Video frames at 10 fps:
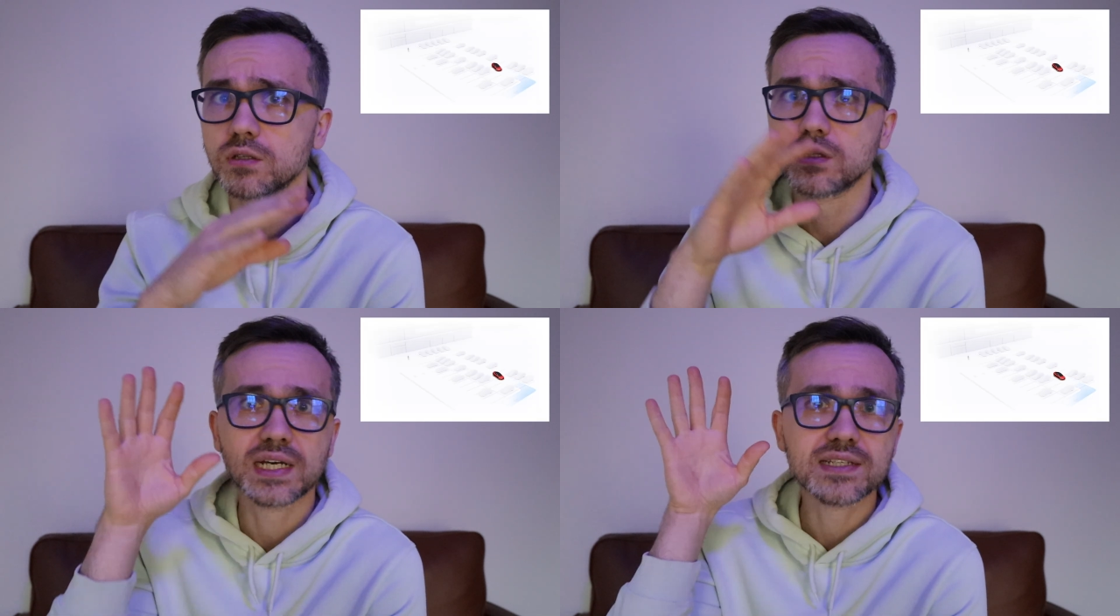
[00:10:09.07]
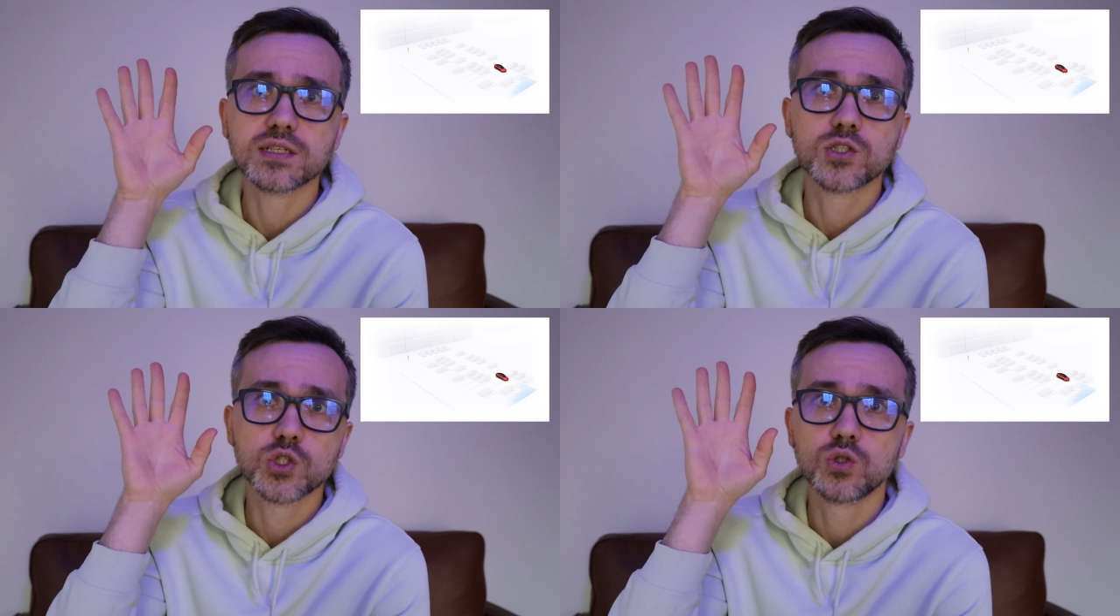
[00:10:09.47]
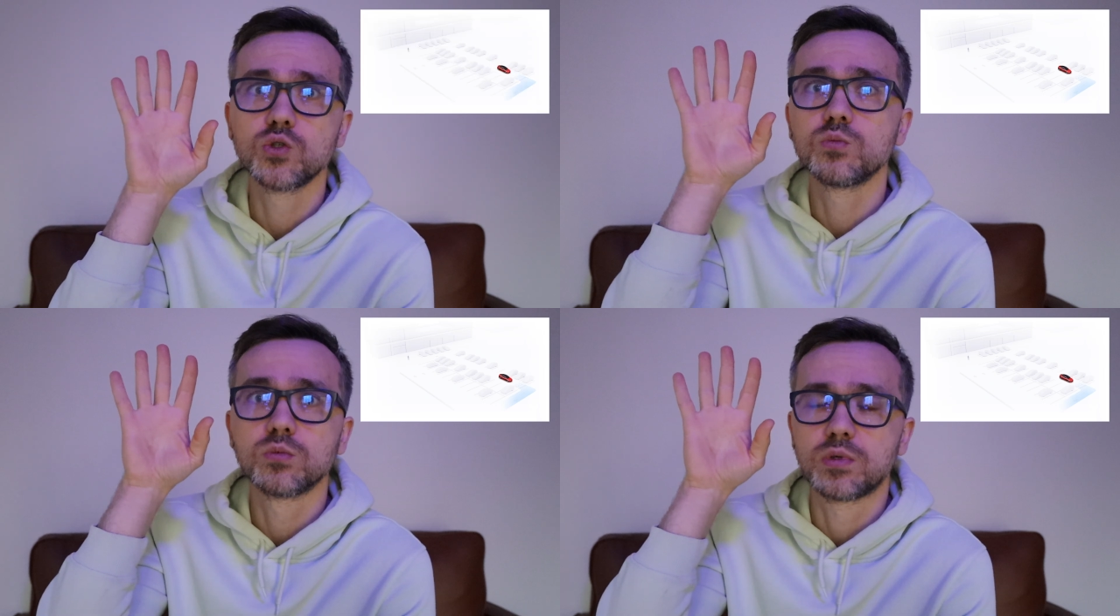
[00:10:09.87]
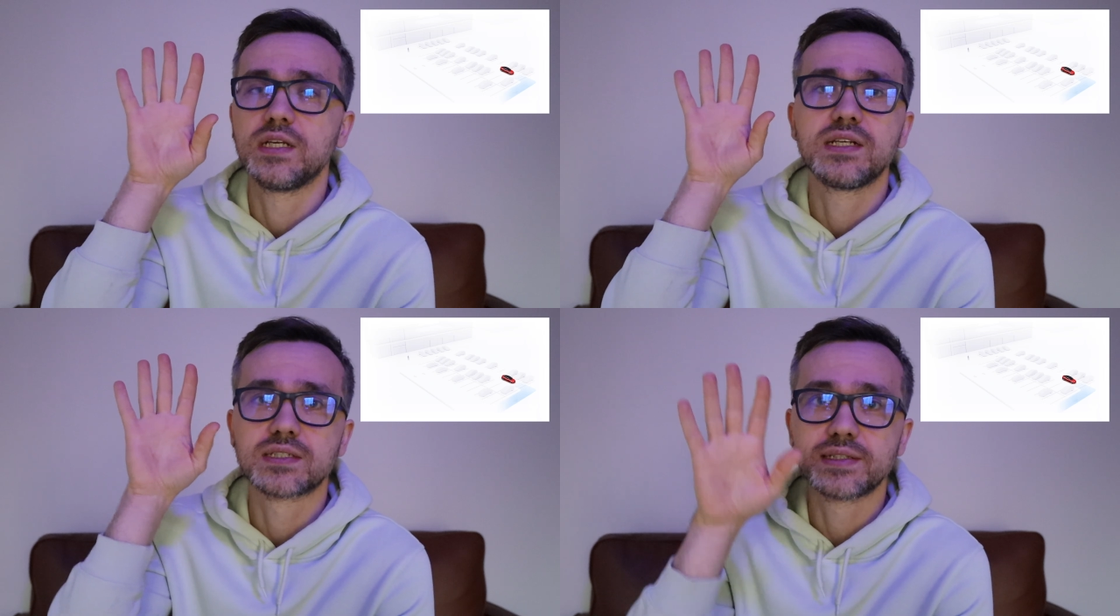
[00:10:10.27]
Let's assume
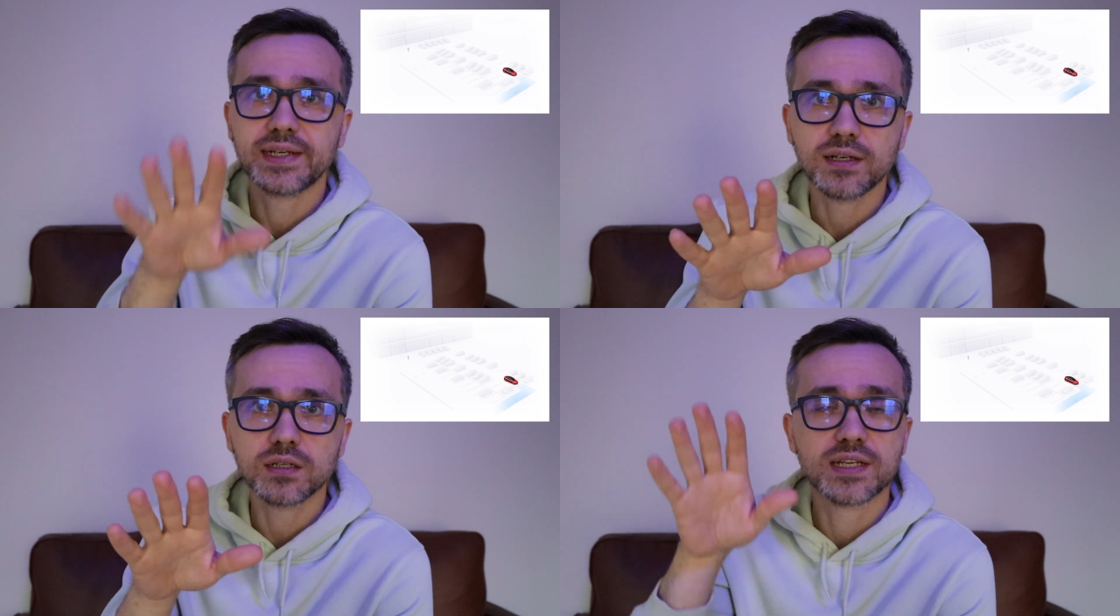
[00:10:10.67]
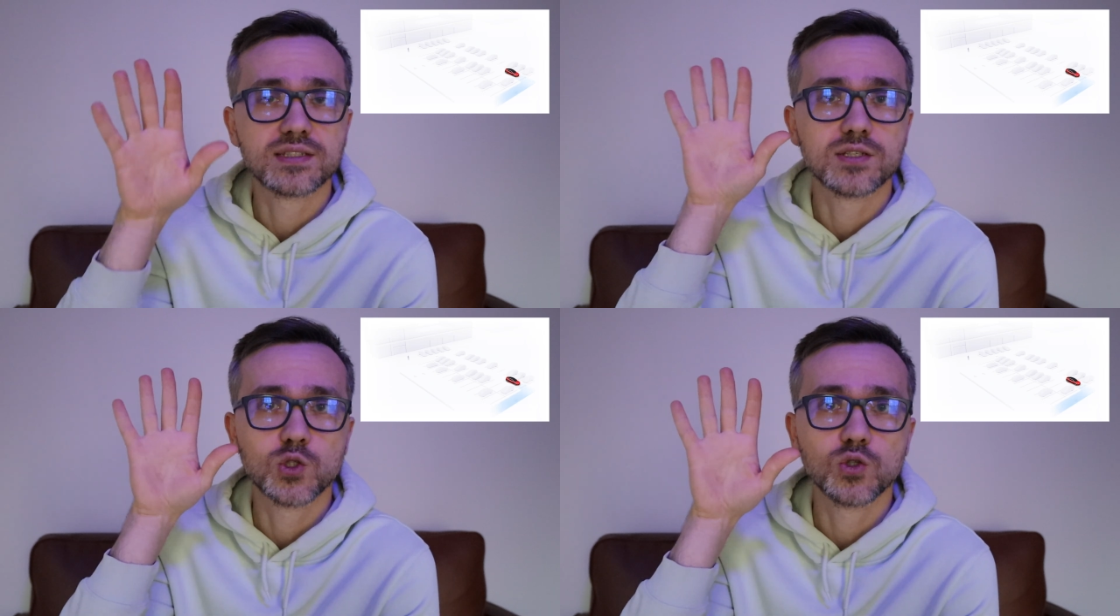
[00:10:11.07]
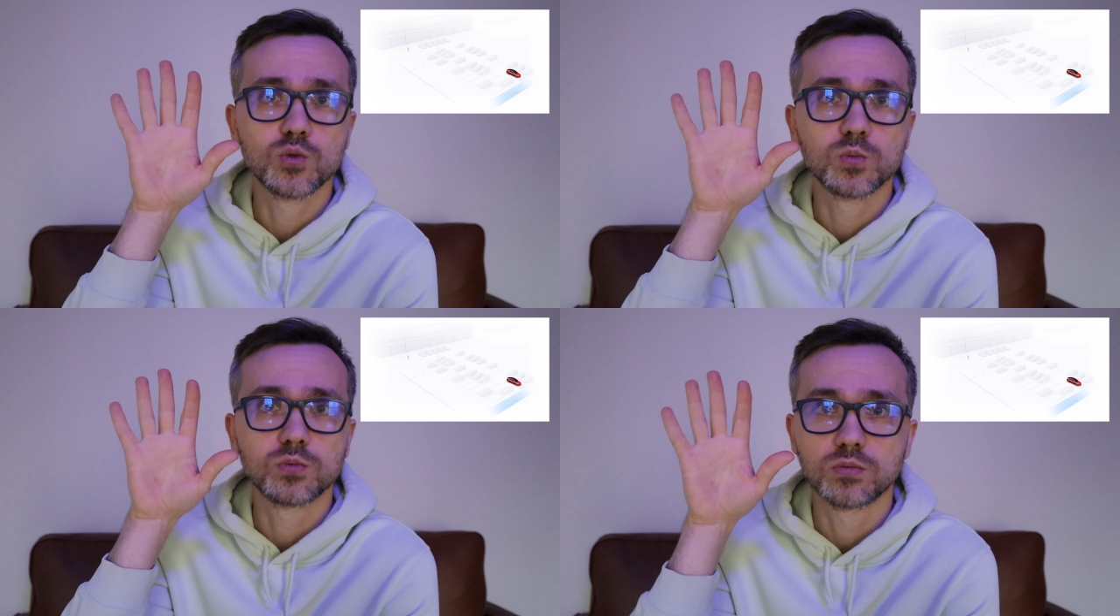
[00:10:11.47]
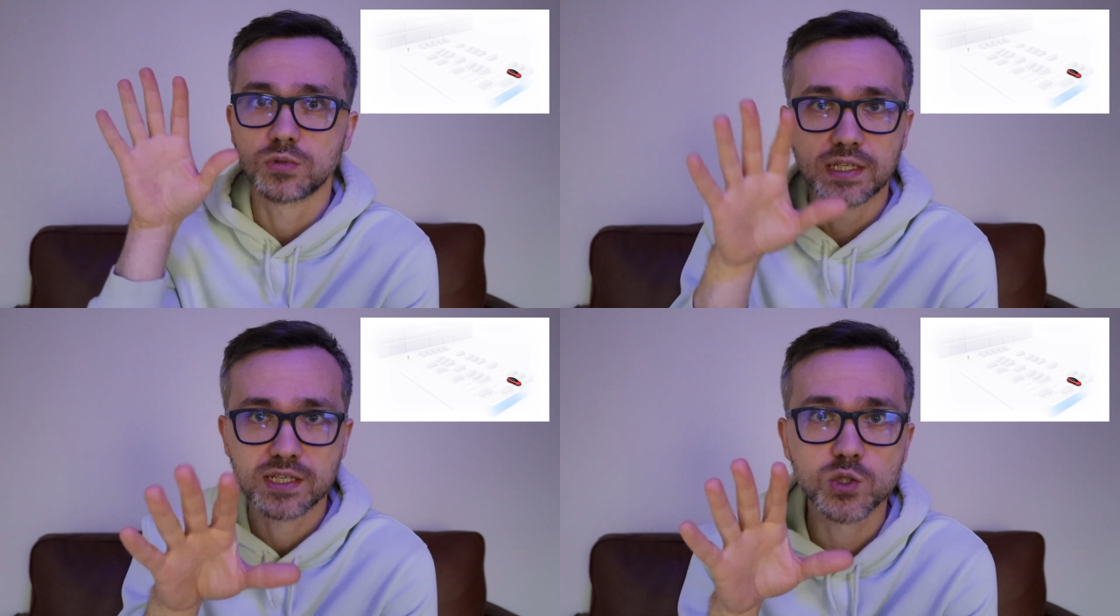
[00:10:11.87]
it is there, let's assume
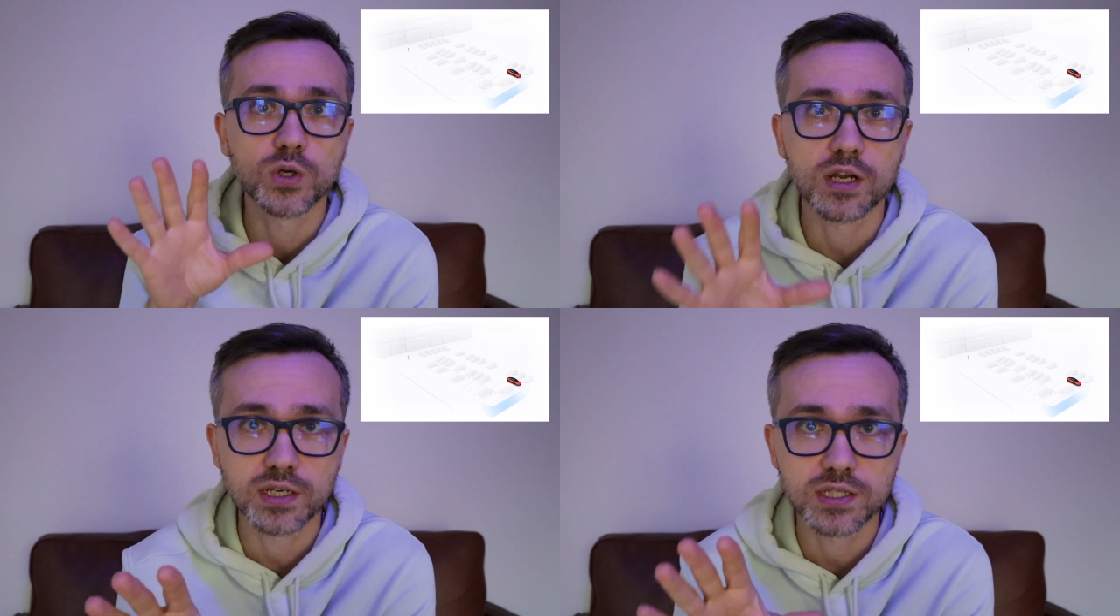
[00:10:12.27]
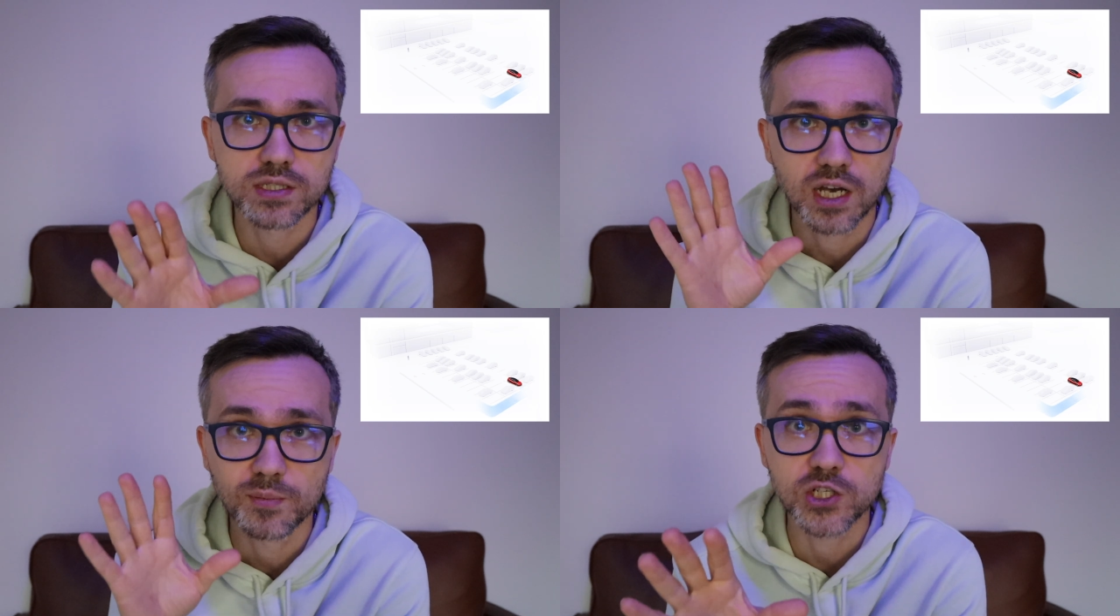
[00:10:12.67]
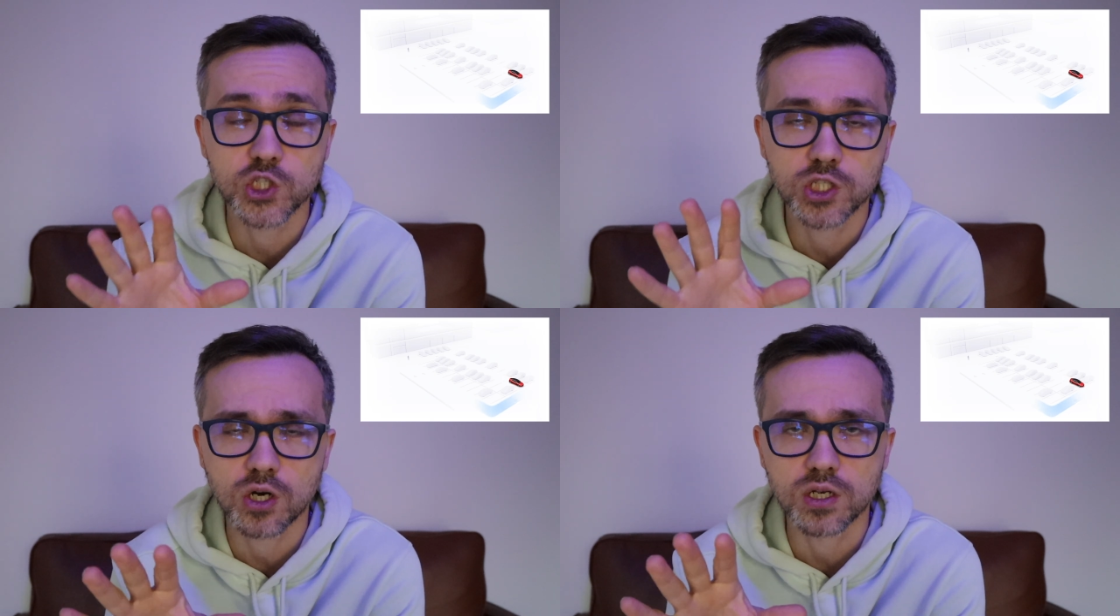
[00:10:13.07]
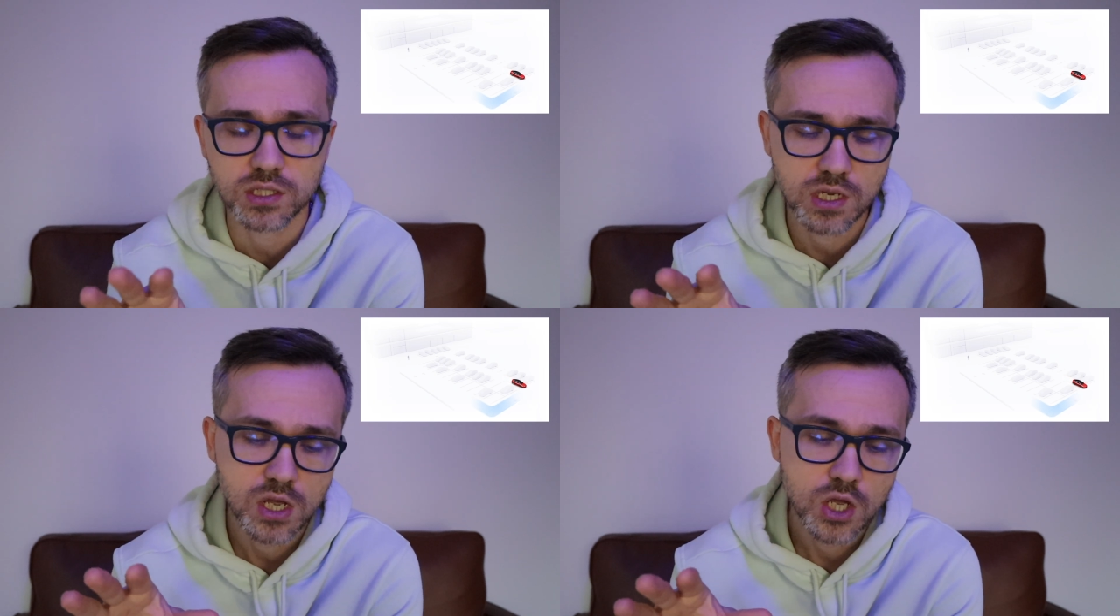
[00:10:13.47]
it is what it is, how much it costs.